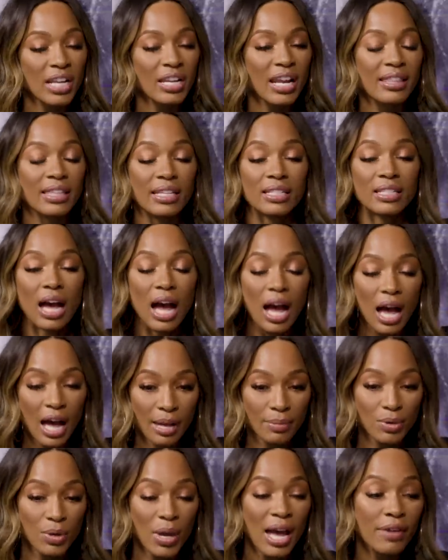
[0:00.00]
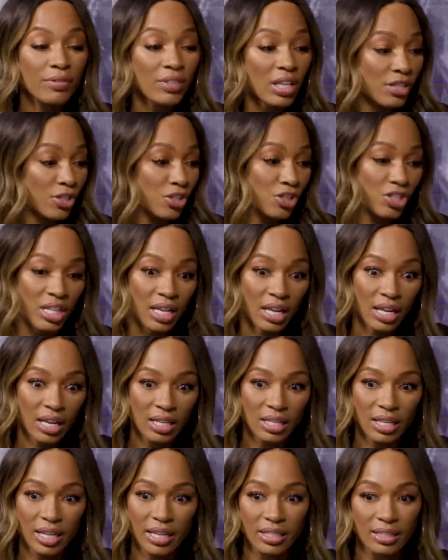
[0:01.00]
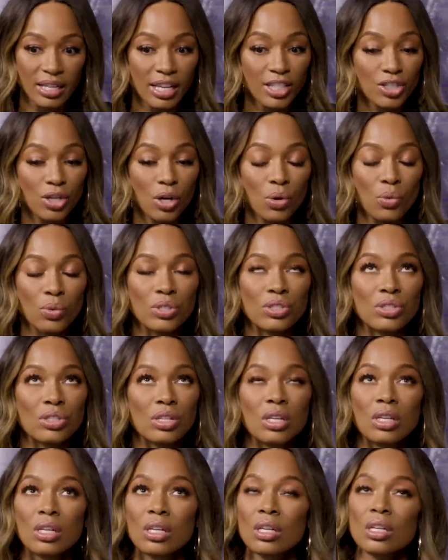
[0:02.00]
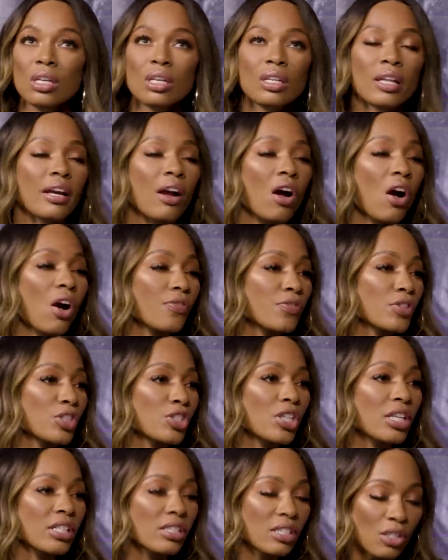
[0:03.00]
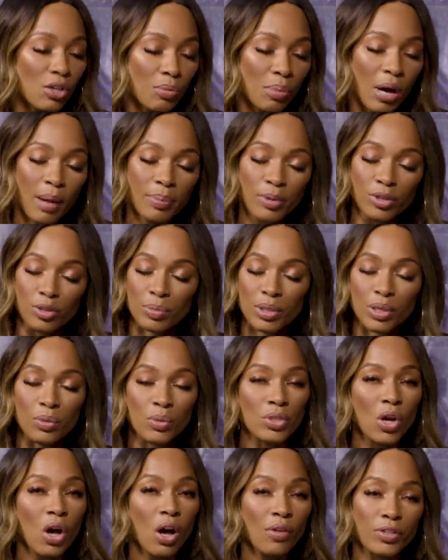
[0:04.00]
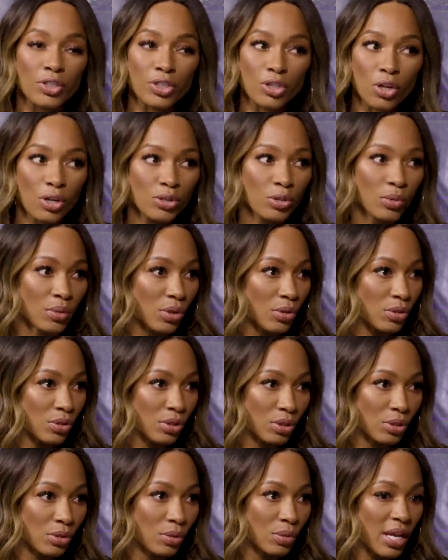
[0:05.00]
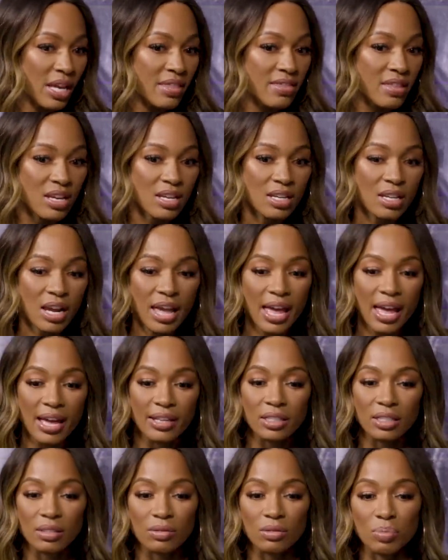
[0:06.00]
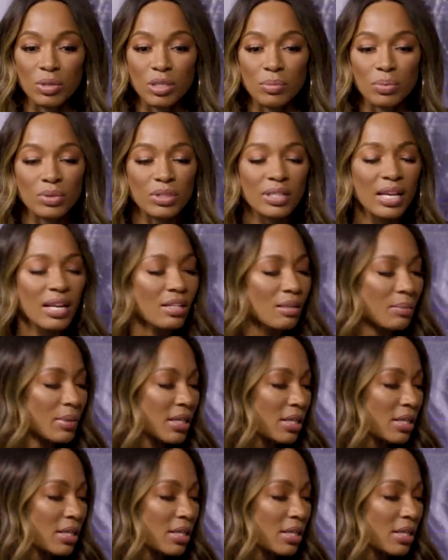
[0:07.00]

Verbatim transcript: And at the time, you have to understand, like that show was like off the it's still popular but it was off the charts with those 2 and then i had people telling